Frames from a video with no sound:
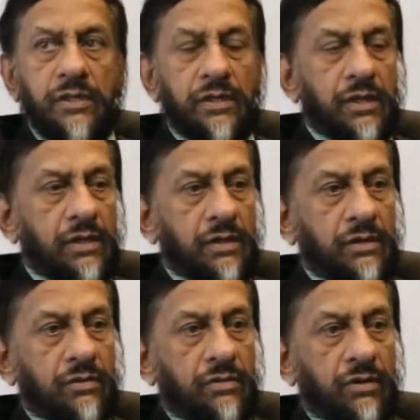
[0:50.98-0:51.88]

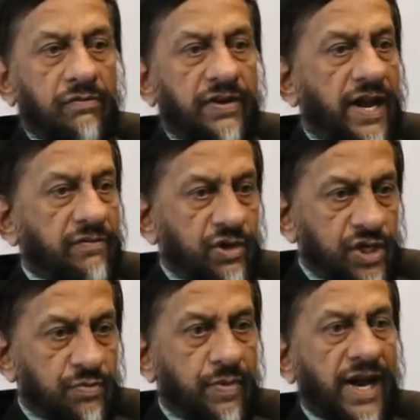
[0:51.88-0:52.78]
of
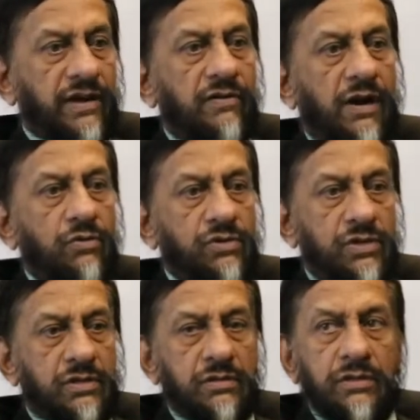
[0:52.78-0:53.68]
diverse
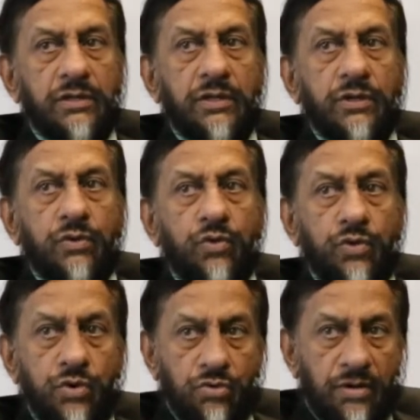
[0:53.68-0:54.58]
backgrounds who
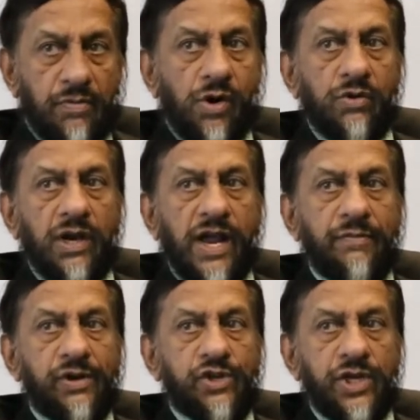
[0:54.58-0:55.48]
know about
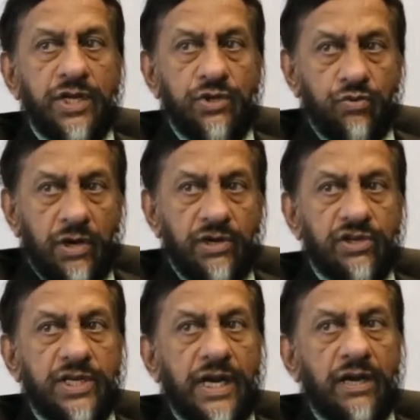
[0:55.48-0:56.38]
climate change, who
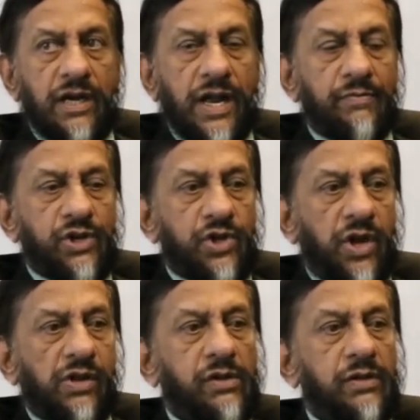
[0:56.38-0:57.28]
understand climate
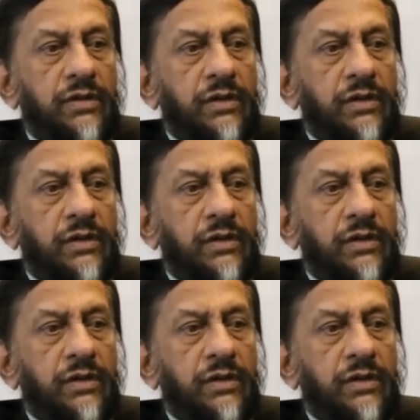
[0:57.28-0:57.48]
change,